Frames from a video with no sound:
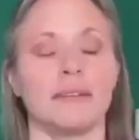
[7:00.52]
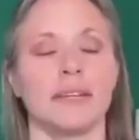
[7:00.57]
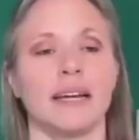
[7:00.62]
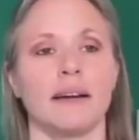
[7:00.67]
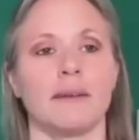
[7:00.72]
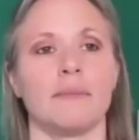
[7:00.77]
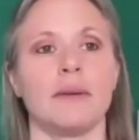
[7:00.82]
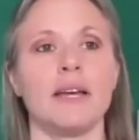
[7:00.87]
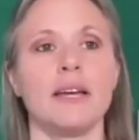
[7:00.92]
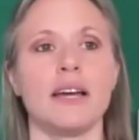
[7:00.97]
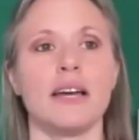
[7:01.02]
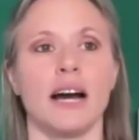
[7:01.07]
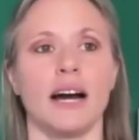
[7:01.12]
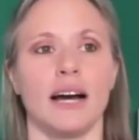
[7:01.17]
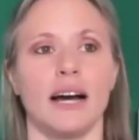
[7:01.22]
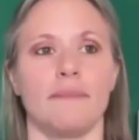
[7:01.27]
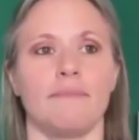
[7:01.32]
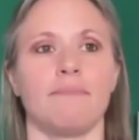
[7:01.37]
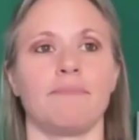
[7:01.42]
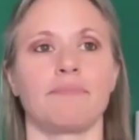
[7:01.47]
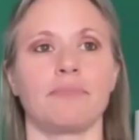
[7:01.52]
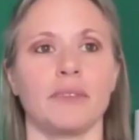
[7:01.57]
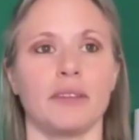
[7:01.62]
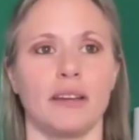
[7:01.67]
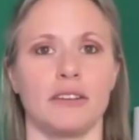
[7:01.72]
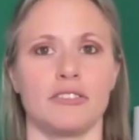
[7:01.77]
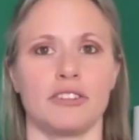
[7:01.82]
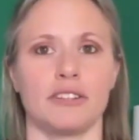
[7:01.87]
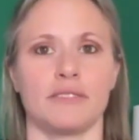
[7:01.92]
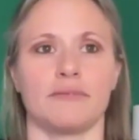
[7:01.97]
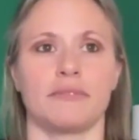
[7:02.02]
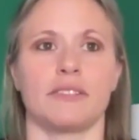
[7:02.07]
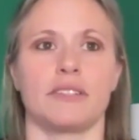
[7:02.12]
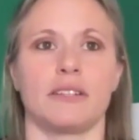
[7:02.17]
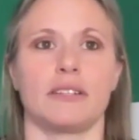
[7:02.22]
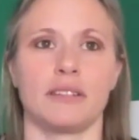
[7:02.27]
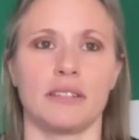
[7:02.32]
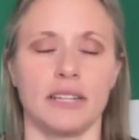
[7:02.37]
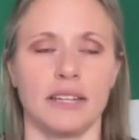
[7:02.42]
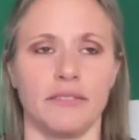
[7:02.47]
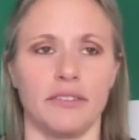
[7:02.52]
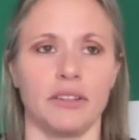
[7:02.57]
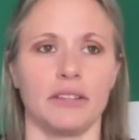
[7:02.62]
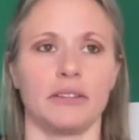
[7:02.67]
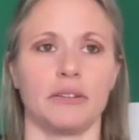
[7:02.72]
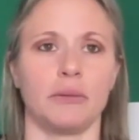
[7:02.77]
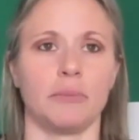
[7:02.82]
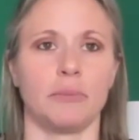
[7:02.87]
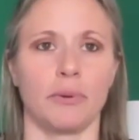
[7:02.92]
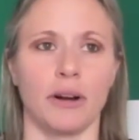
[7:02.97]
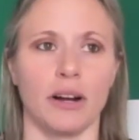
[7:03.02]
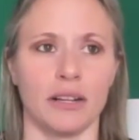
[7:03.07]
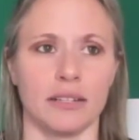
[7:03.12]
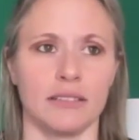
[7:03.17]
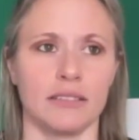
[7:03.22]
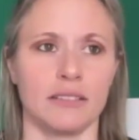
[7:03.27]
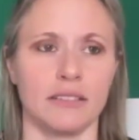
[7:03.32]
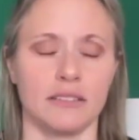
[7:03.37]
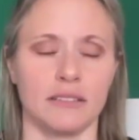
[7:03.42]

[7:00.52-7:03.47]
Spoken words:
Yeah. And just to give you a little broad